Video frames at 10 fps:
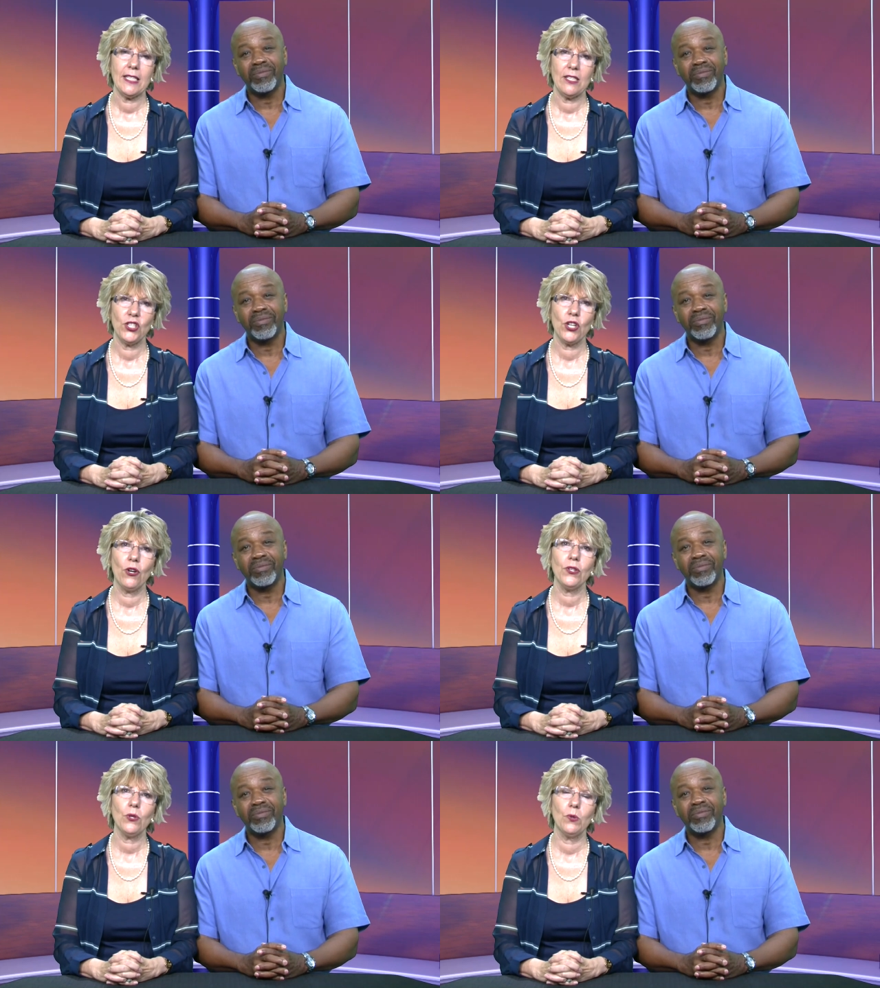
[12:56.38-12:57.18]

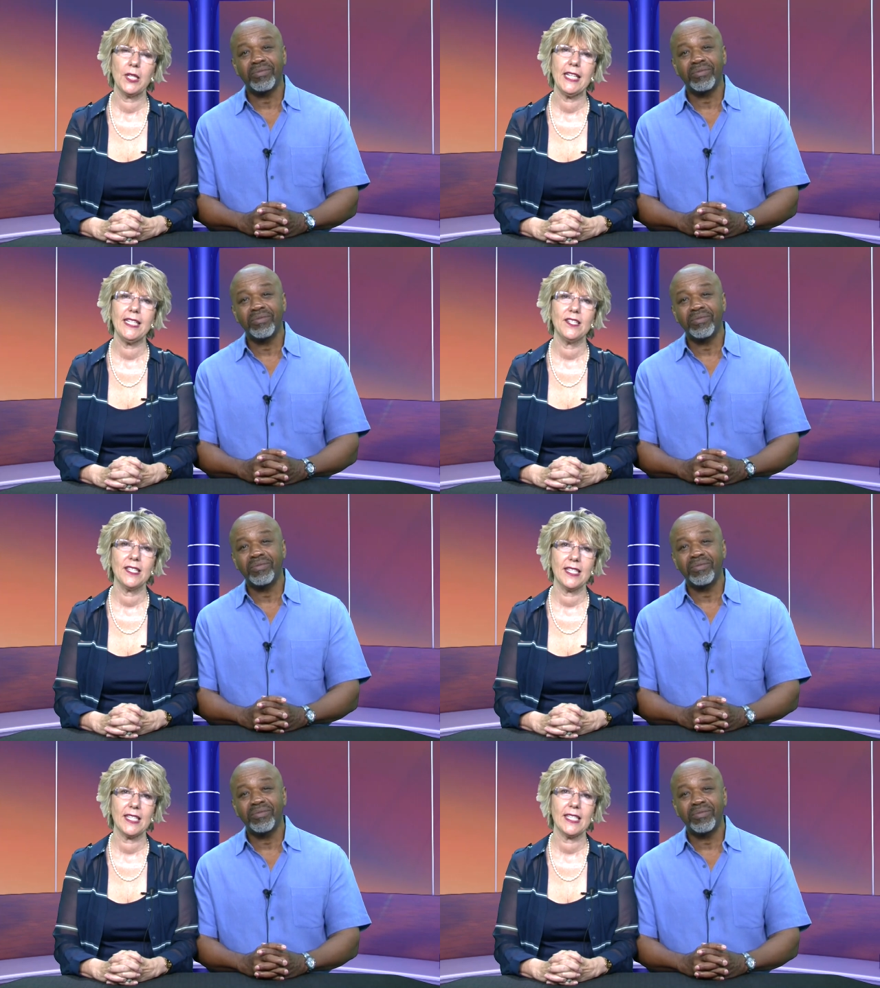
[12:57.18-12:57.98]
Speaker 1: show called Keys
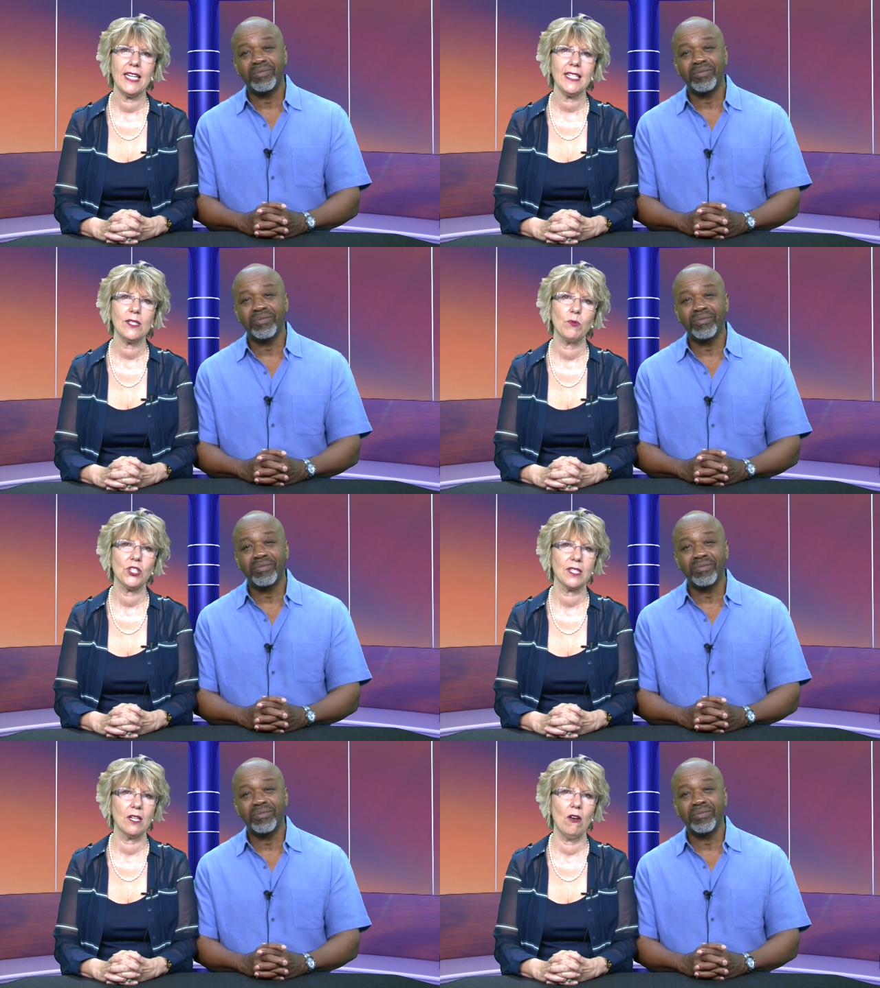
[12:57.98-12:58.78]
to Success,
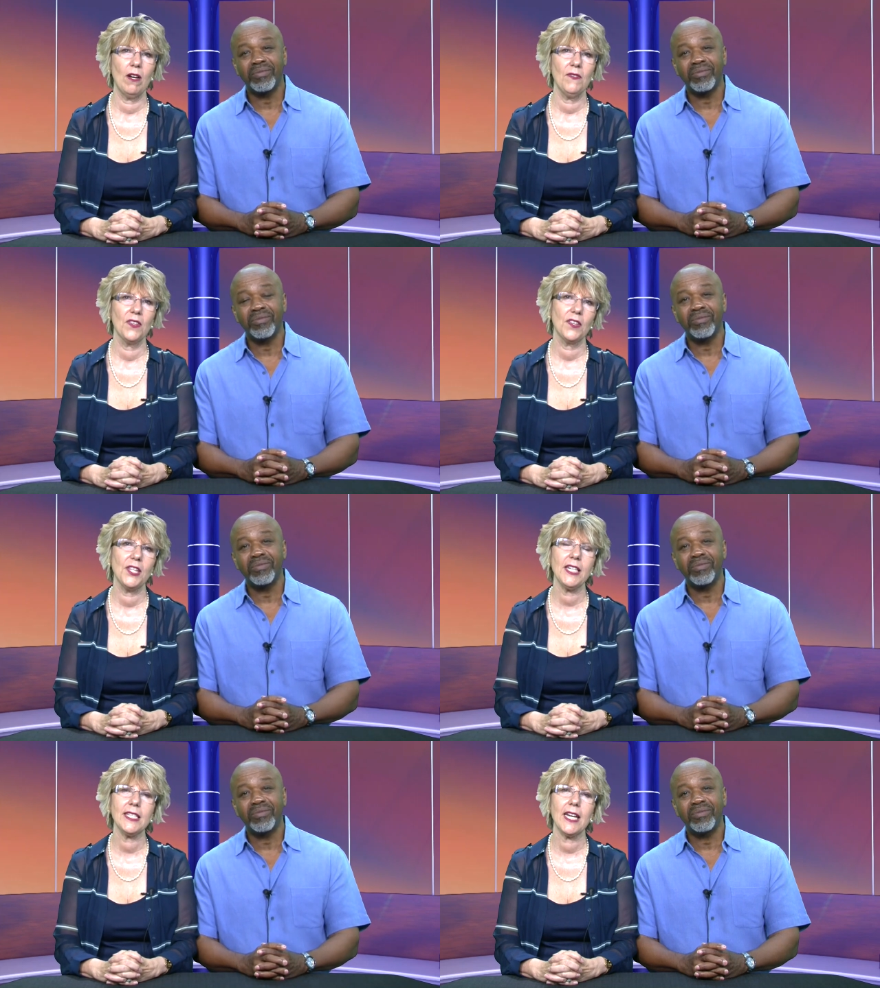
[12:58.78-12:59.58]
which is live on the
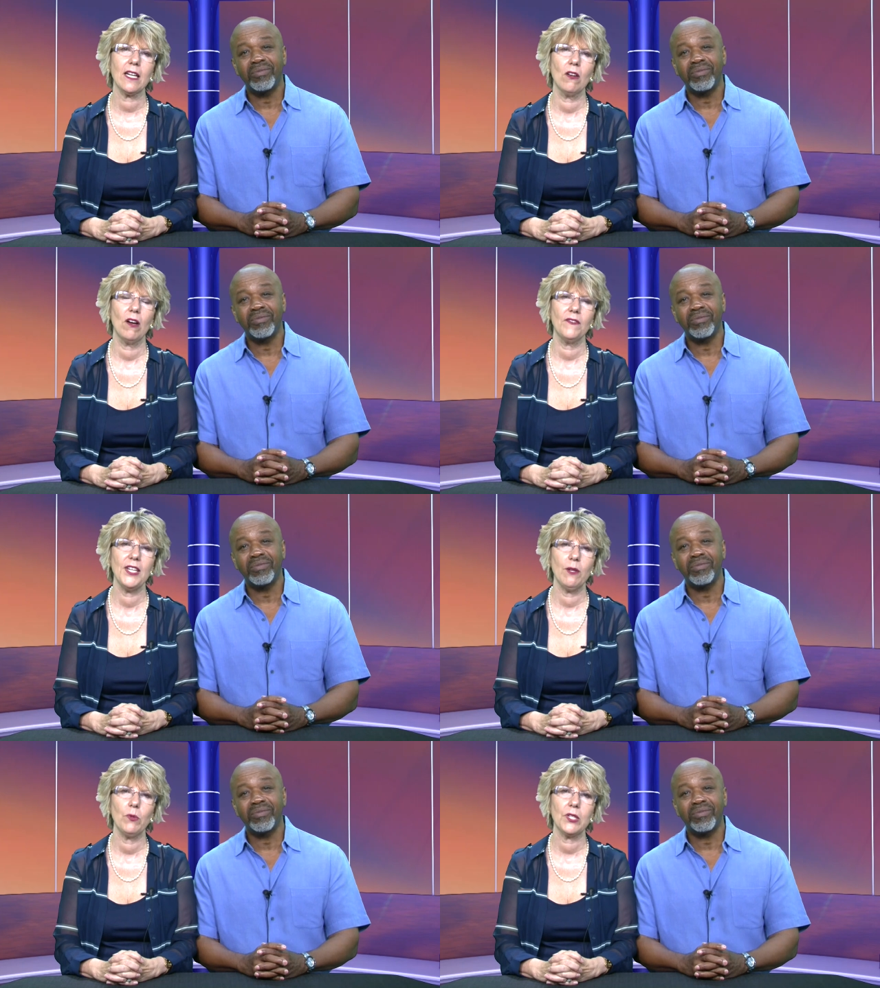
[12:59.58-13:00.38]
Think Tech Live
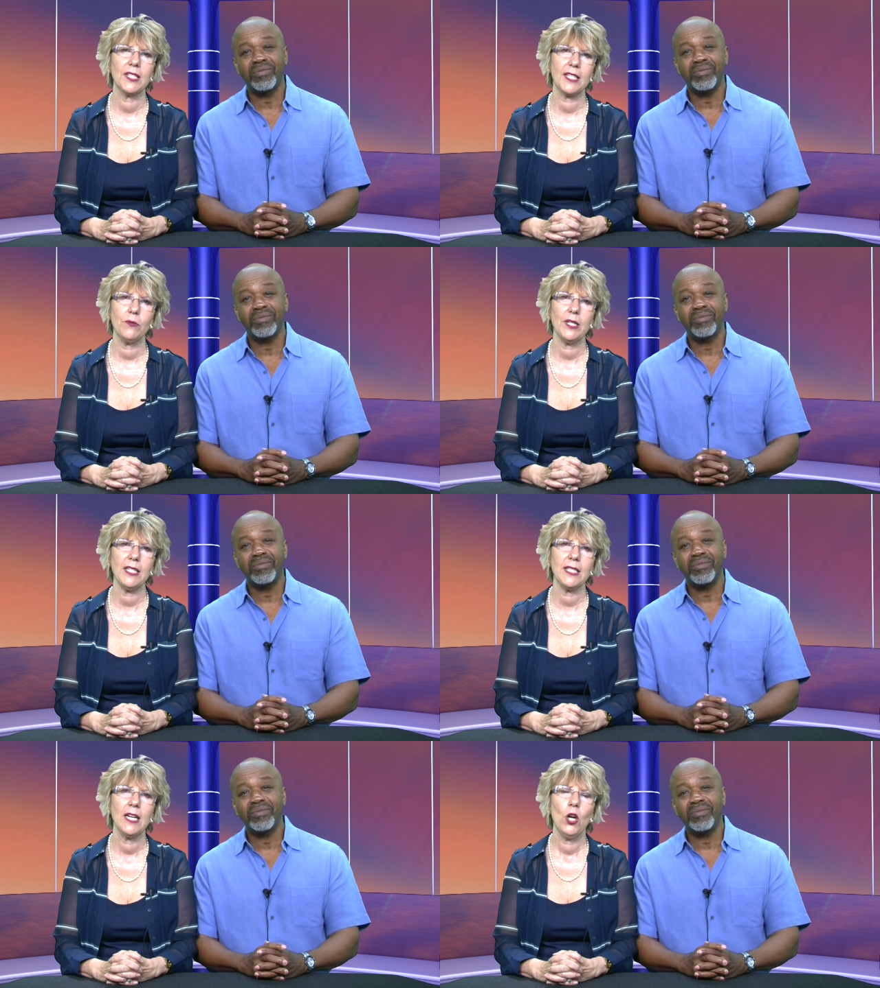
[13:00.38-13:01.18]
Network
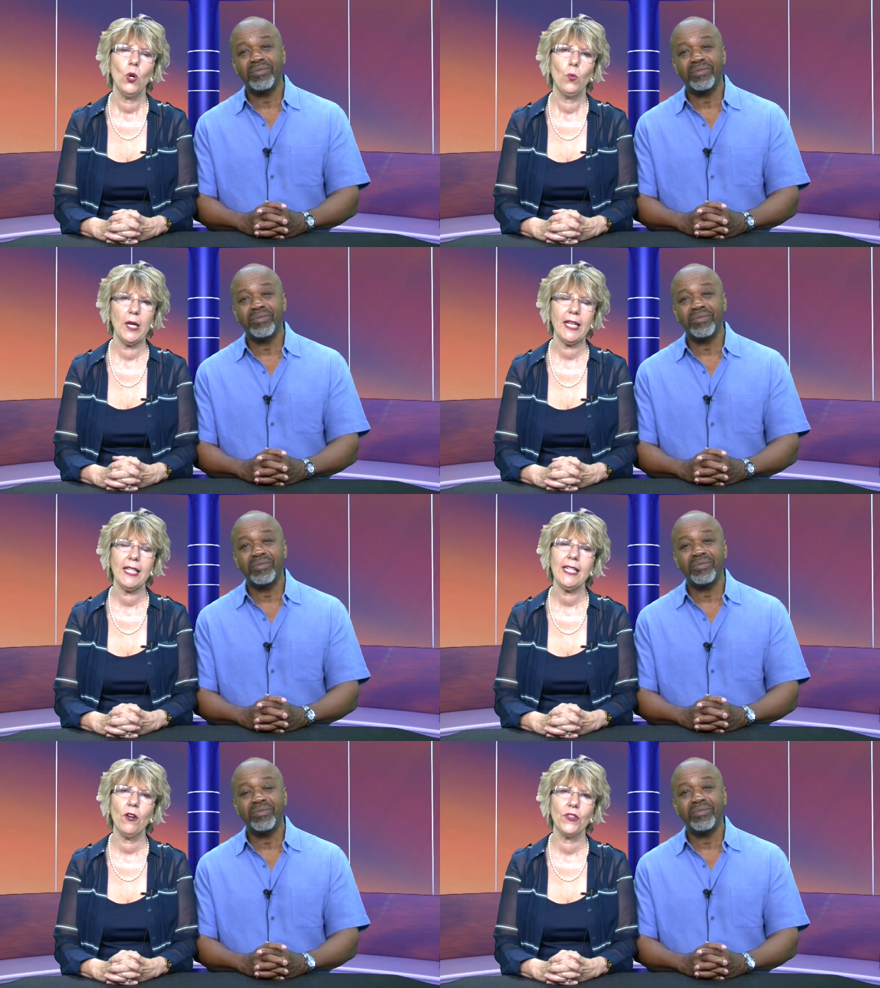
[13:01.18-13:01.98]
series,
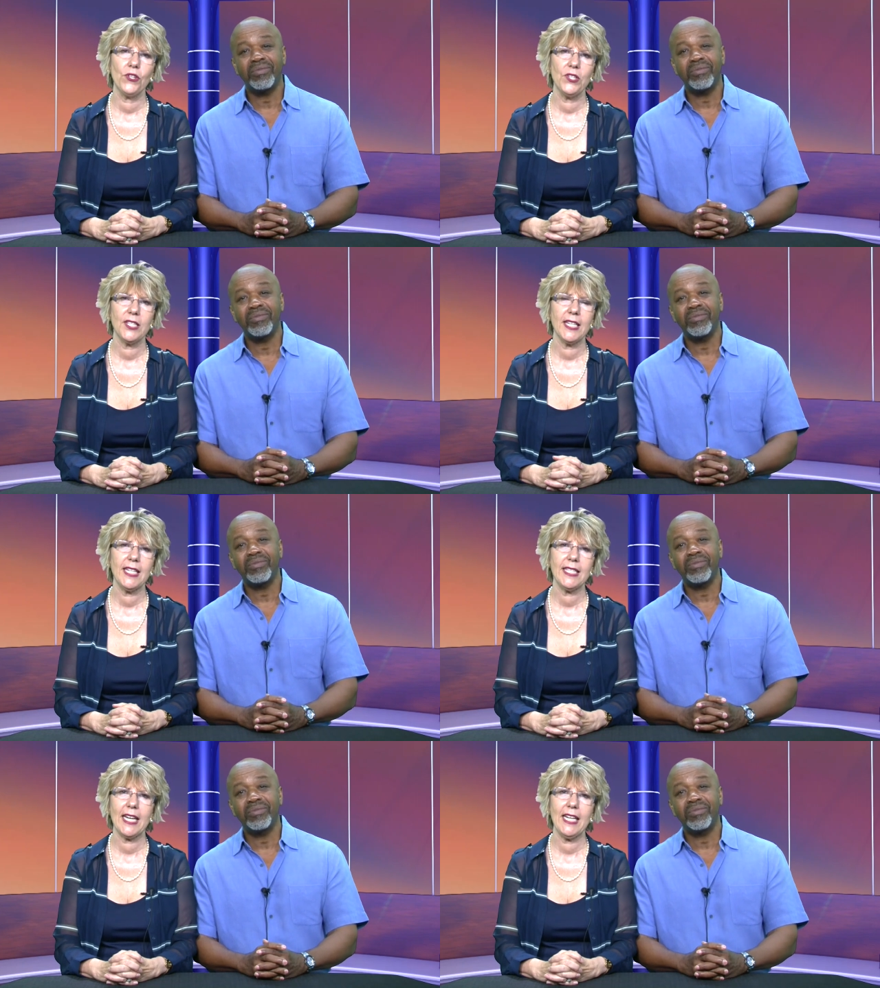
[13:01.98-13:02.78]
weekly on
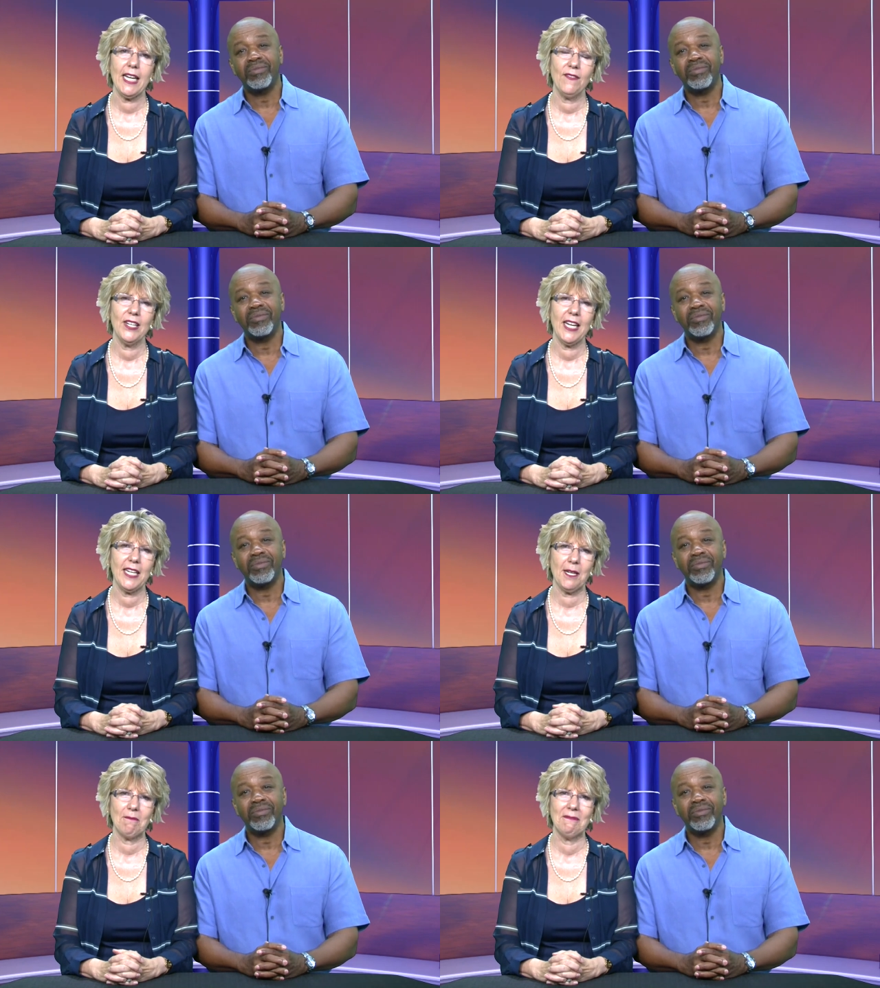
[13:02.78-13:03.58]
Thursdays at 11
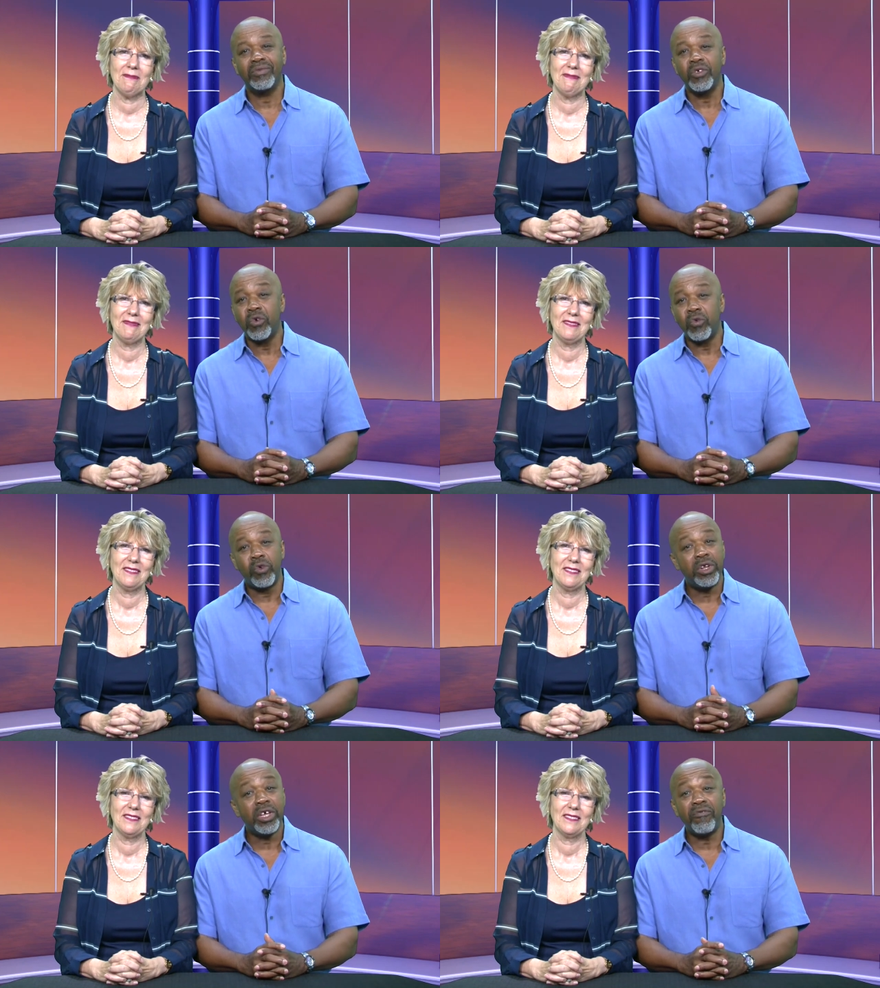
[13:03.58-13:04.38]
a.m.
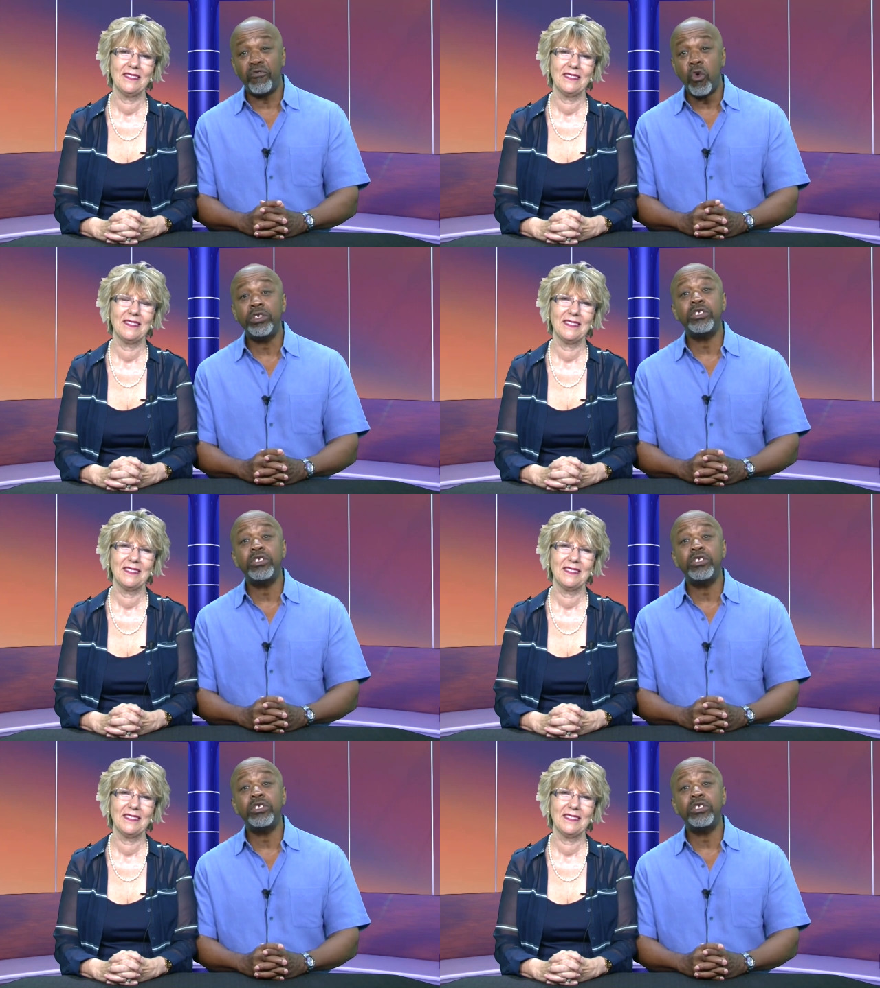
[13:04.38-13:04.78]
Speaker 2: We're looking forward